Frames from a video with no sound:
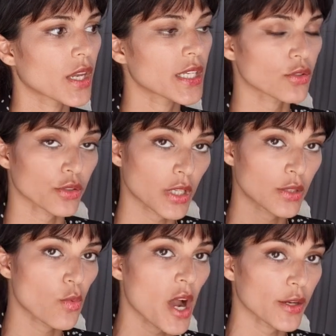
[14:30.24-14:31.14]
He's
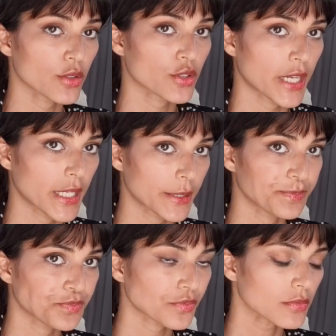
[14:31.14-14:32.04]
white
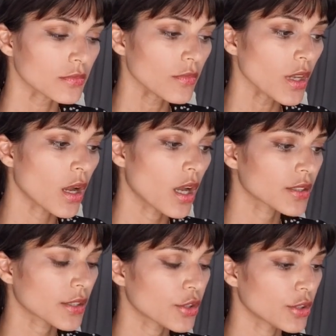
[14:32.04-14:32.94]
Australian,
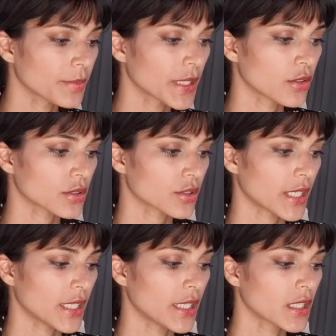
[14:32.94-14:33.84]
so European
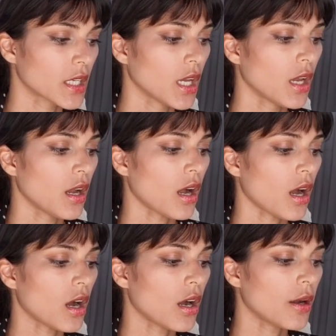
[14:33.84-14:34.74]
Australian,
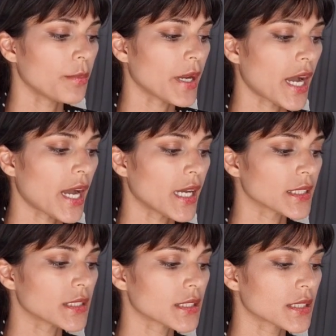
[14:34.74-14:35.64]

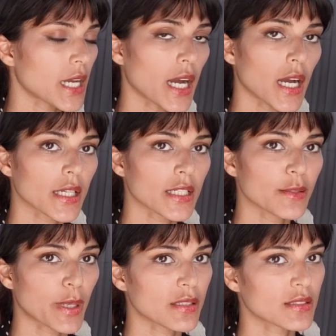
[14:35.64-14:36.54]
And yeah,
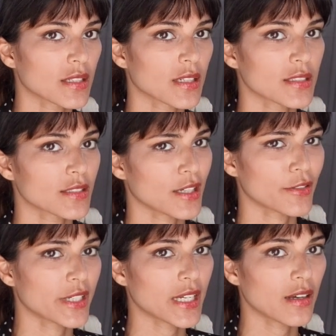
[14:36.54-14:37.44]
he basically
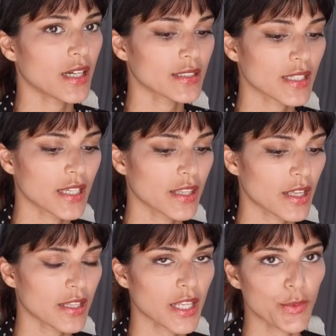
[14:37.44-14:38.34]
started
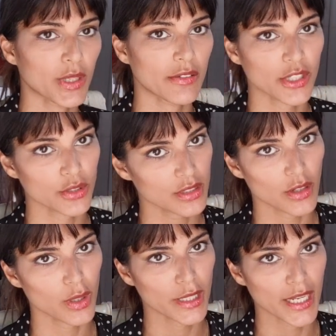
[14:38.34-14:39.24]
realizing that they were living on
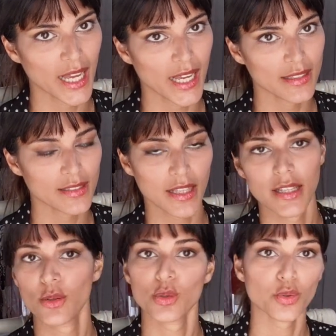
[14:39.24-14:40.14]
stolen land,
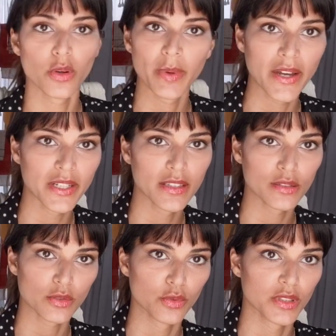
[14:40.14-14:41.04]
that they're not taught about it in
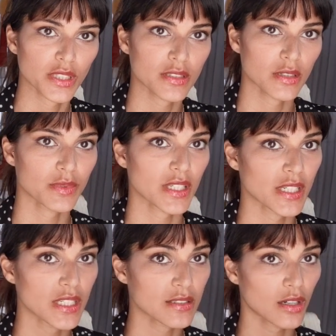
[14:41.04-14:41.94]
the school systems,
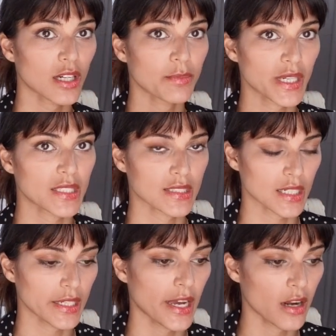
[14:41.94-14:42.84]
and he started
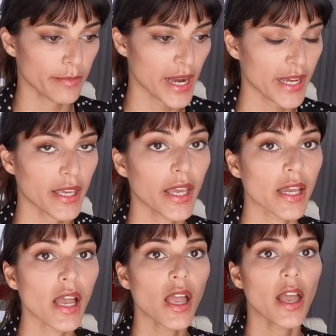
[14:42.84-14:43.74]
basically
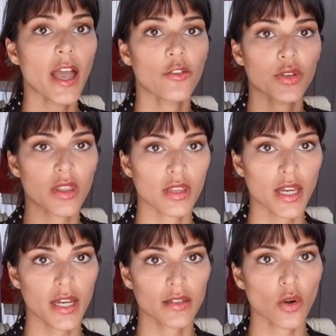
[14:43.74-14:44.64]
unpacking everything
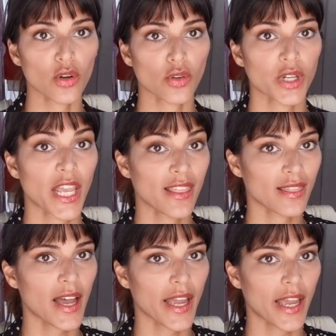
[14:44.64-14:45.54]
that had gone on
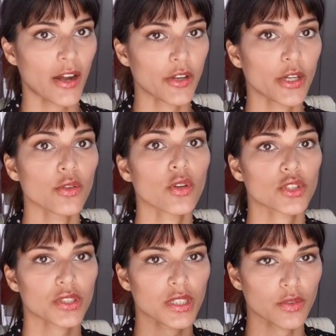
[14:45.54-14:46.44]
in that area,
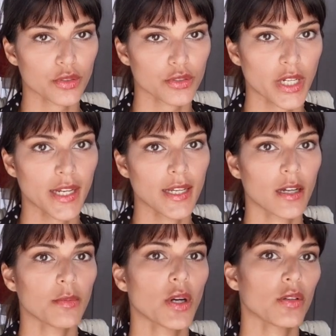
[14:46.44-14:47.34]
not just in
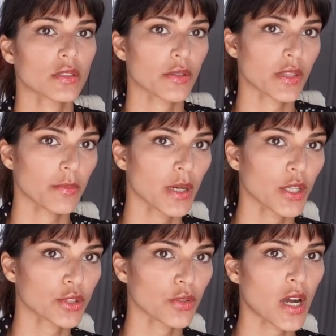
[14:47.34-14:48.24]
Australia but also in the
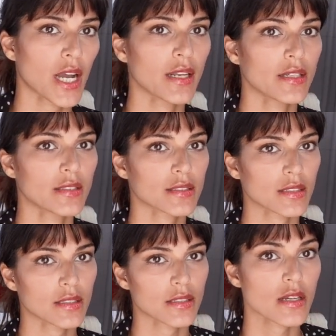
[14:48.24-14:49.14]
Marshall
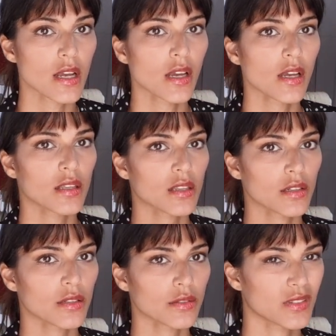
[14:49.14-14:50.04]
Islands, and you
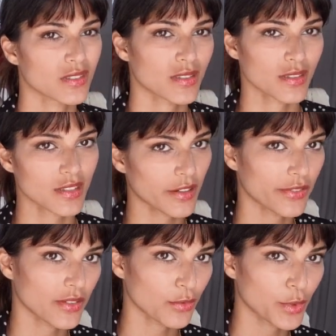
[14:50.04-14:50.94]
know,
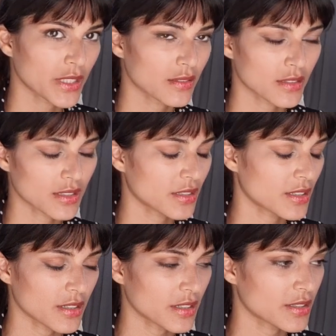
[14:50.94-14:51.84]
stuff
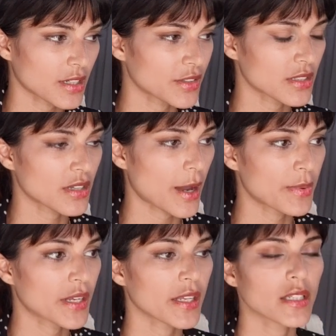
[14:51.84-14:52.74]
that's
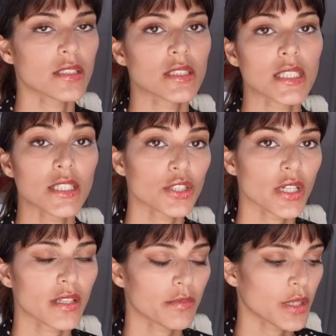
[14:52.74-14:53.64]
happening in
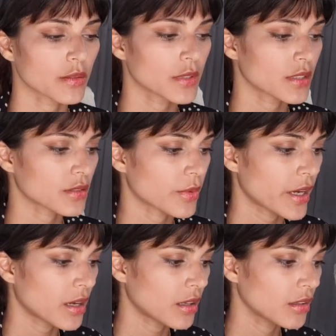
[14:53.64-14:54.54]
Indonesia at the moment as
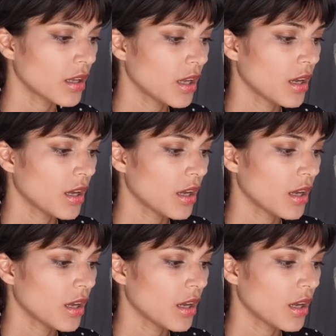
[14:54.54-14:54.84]
well.